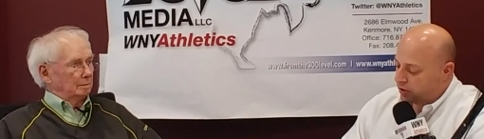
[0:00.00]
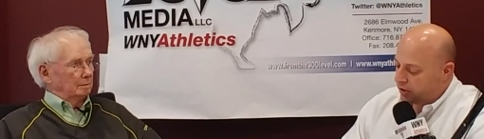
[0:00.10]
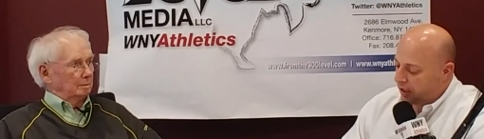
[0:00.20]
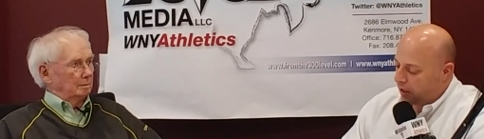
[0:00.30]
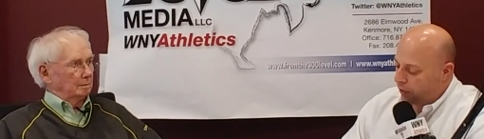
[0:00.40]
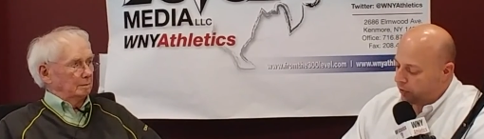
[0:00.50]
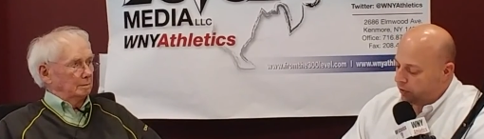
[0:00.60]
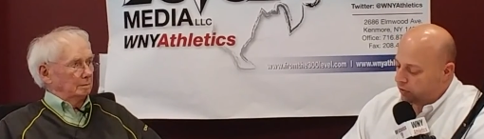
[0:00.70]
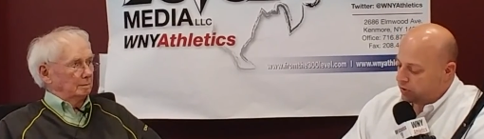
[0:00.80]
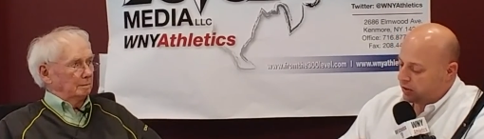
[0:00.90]
Speaker 1: to see how
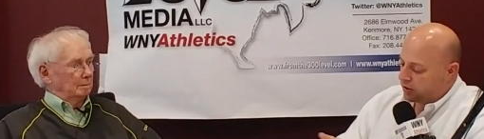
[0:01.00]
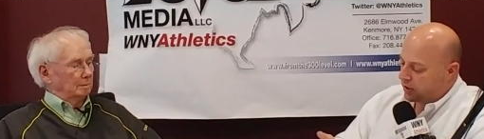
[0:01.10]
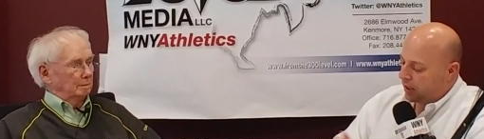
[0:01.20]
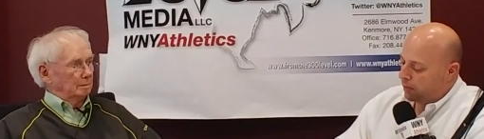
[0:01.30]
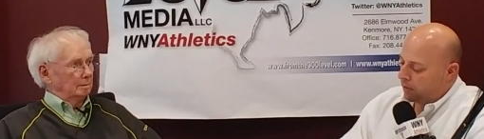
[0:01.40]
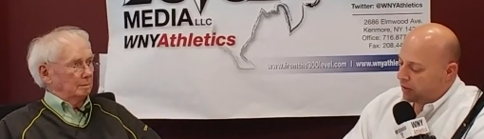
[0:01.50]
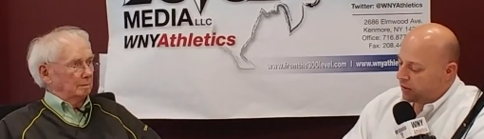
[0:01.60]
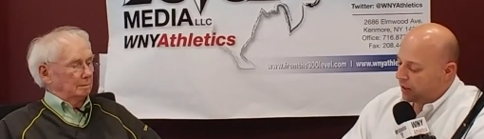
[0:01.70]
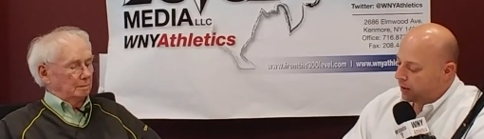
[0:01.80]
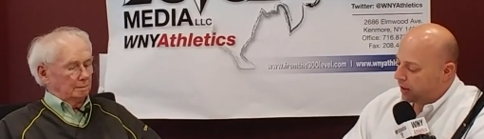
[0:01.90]
see this game, and I
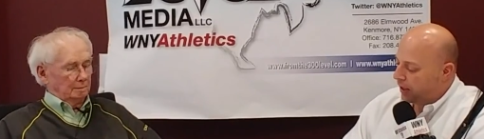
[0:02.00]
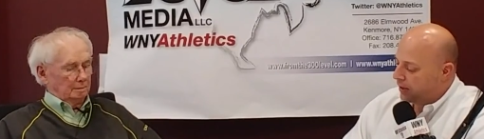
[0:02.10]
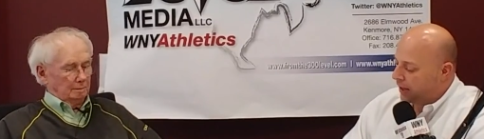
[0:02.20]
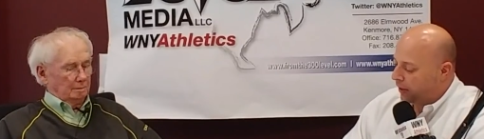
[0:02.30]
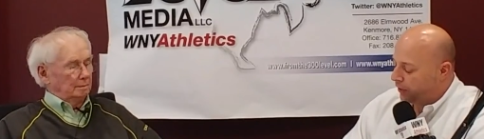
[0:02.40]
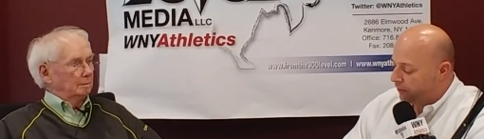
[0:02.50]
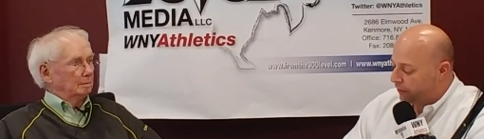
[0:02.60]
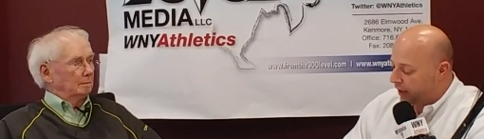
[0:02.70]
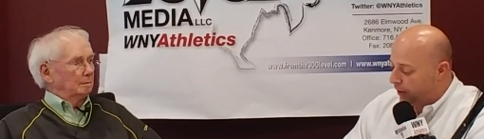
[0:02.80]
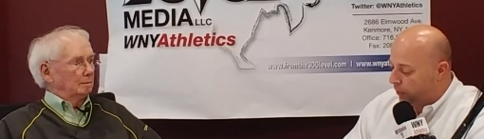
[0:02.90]
think I'm going to head down there
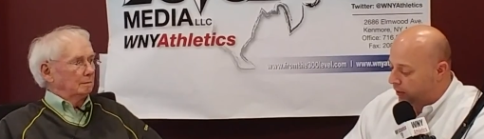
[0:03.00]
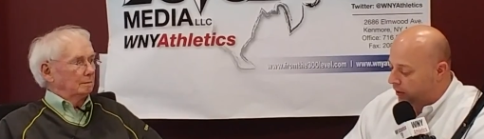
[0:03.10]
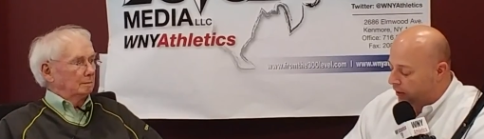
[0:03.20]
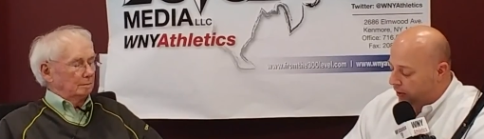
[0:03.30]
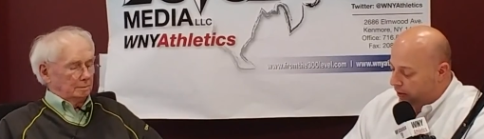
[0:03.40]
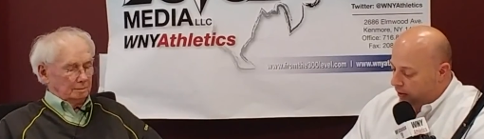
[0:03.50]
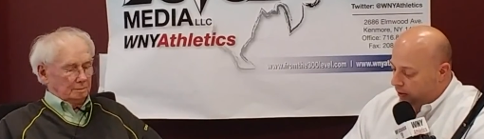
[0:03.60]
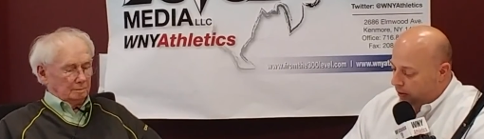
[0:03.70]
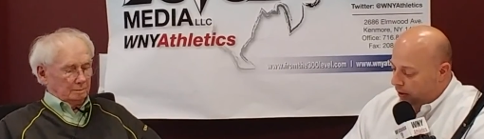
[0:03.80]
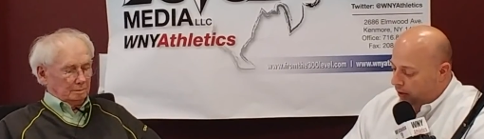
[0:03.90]
for that one.
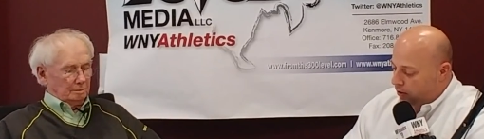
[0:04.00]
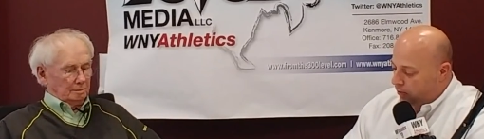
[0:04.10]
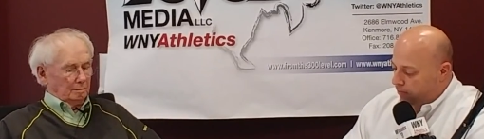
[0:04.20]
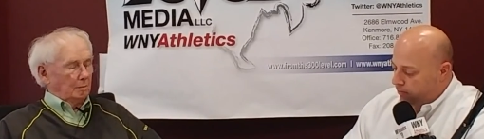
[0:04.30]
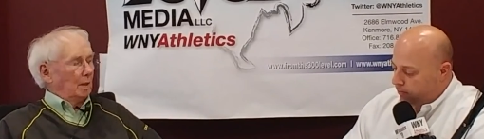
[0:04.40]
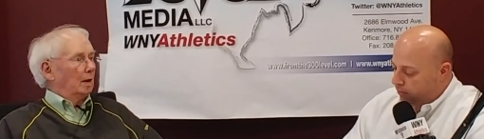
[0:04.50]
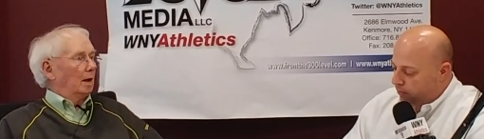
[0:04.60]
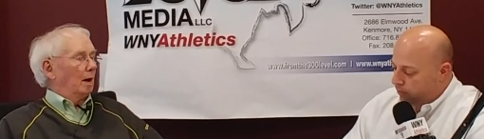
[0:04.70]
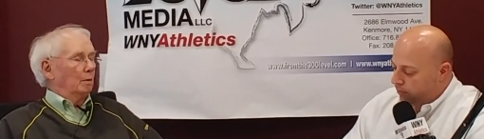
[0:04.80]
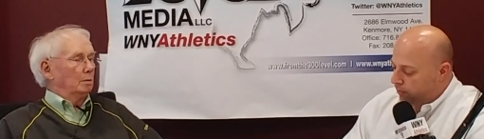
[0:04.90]
Uh,
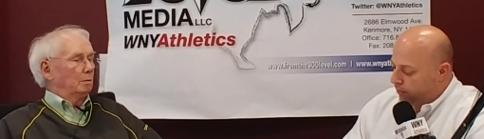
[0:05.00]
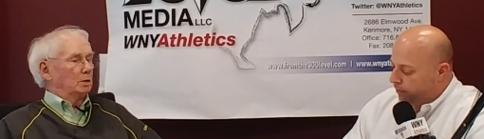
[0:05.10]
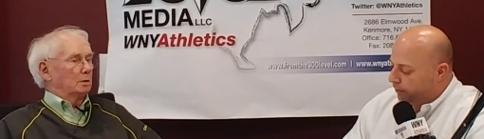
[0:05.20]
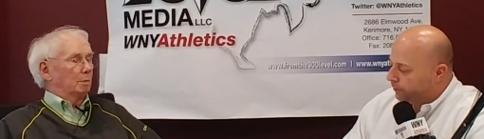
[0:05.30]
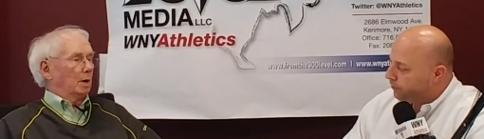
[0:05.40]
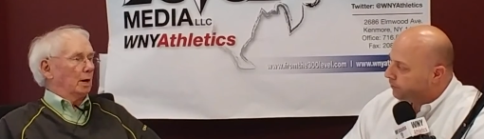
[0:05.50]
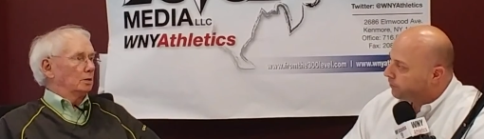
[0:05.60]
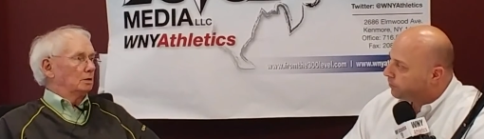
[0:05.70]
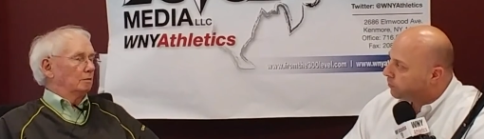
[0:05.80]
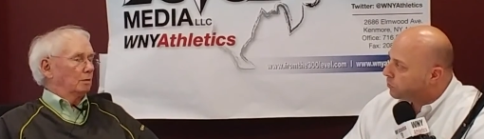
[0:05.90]
I wouldn't be
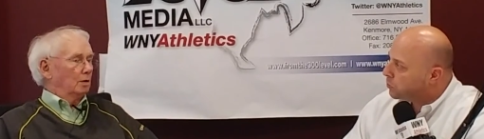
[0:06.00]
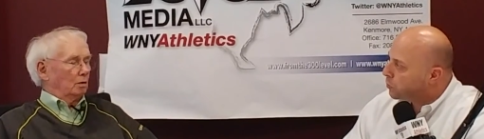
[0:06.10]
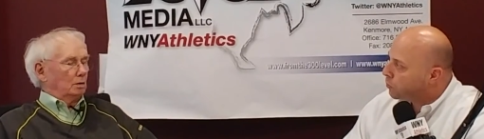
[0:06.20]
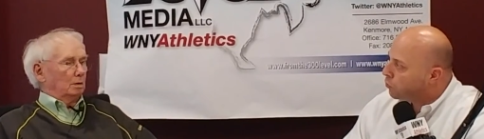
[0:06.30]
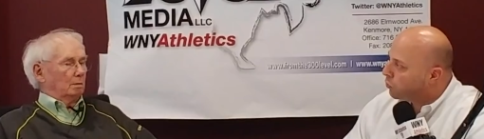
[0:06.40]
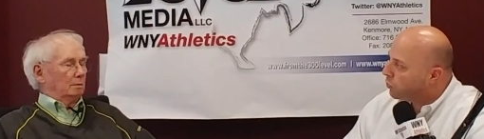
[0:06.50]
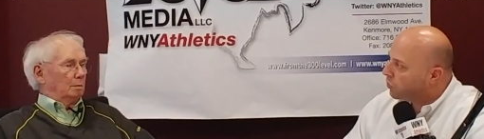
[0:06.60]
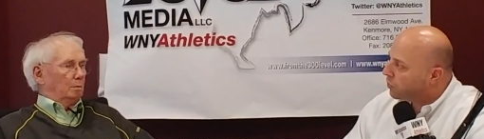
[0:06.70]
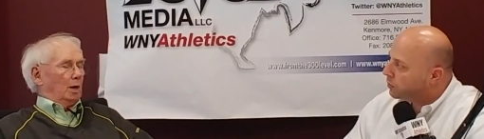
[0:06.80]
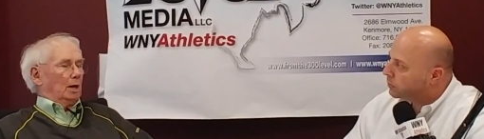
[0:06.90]
surprised
Speaker 2: if Fredonia
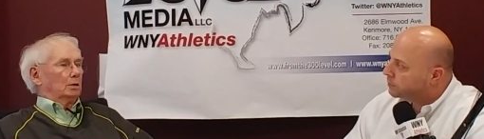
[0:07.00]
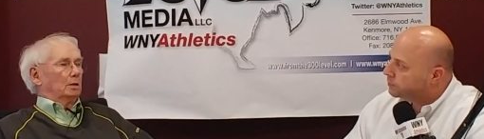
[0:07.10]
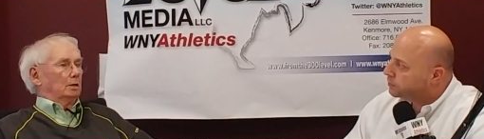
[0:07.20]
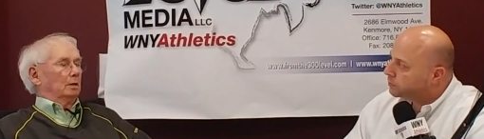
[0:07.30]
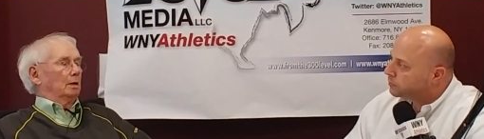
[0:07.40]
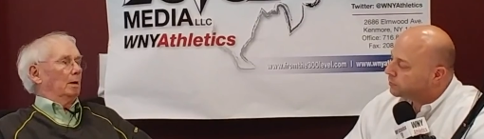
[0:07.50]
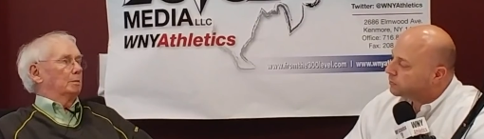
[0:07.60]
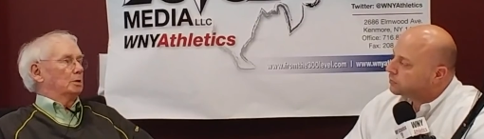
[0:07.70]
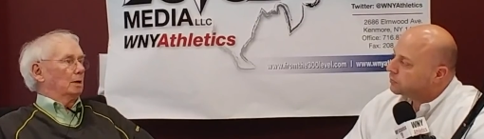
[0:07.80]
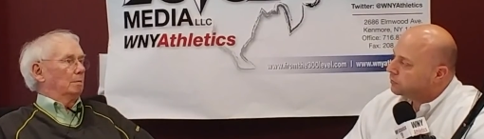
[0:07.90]
Brocton
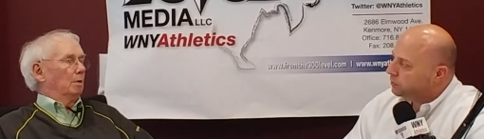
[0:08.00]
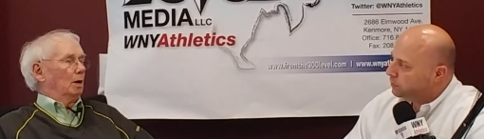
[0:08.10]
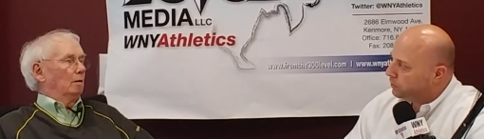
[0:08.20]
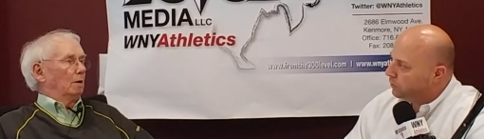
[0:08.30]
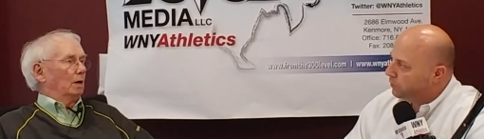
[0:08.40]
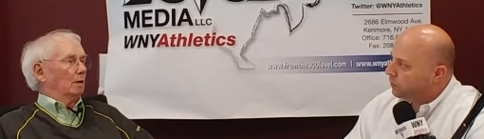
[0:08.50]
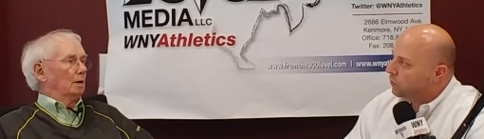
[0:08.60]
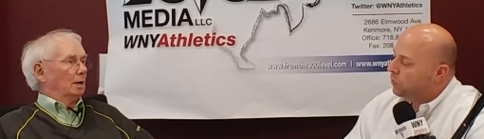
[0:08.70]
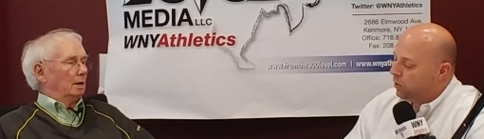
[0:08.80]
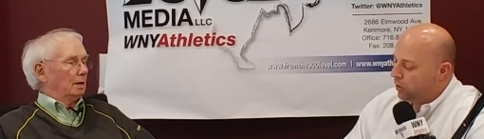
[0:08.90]
upset Maryvale,
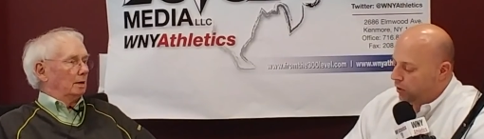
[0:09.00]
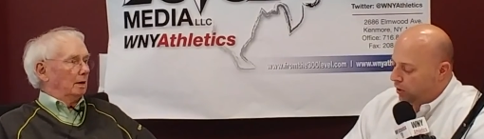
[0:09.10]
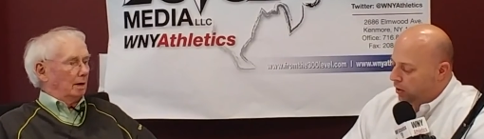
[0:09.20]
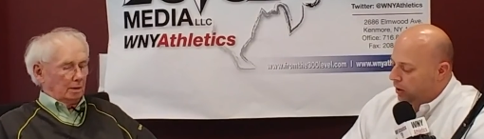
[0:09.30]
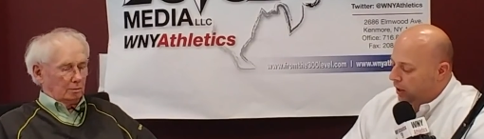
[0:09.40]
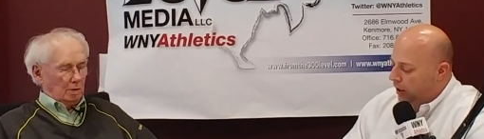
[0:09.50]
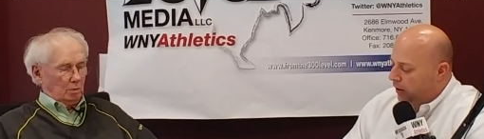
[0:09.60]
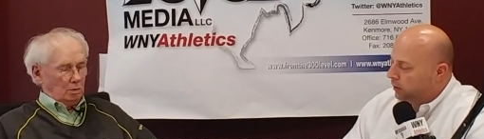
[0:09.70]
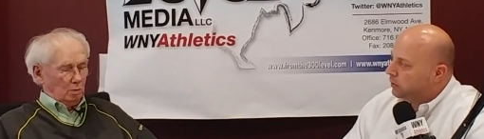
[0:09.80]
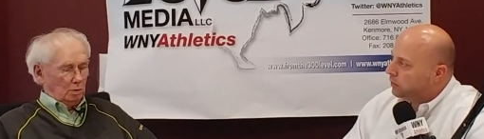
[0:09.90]
and I agree
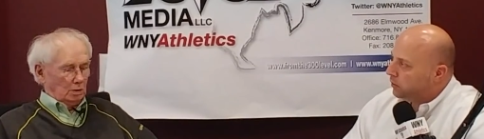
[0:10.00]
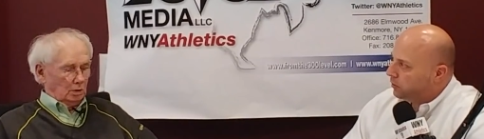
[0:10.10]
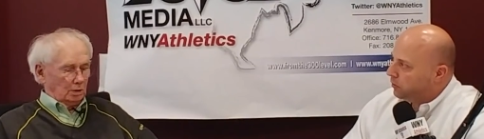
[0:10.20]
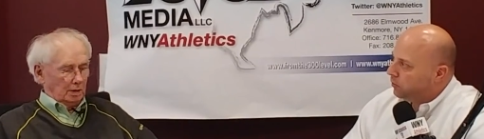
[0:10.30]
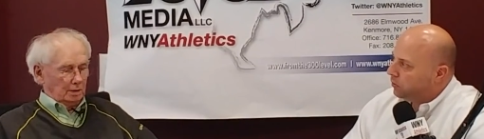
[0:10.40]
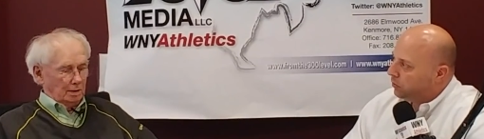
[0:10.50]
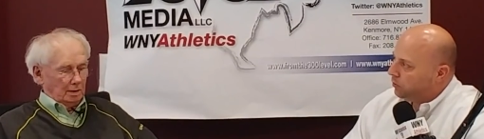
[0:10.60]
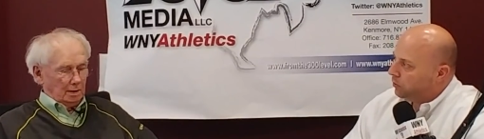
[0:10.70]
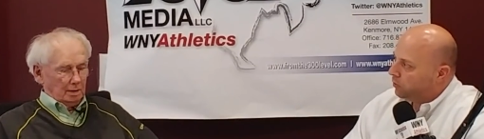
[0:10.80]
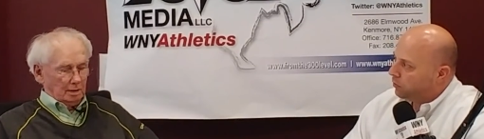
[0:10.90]
with you when you look at
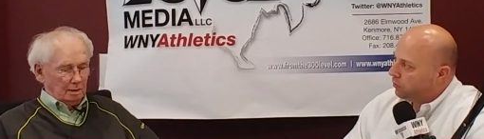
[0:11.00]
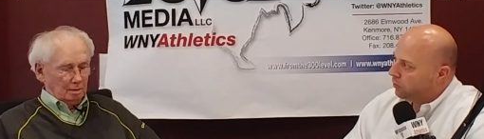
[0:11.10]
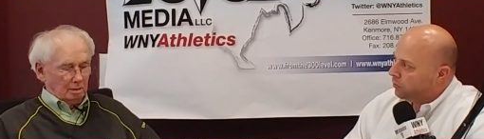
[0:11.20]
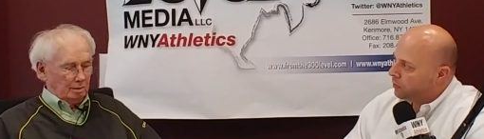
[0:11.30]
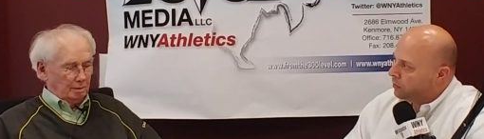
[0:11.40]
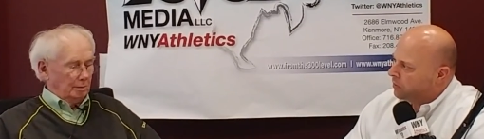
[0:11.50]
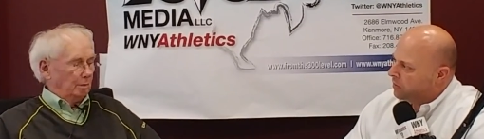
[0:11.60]
the,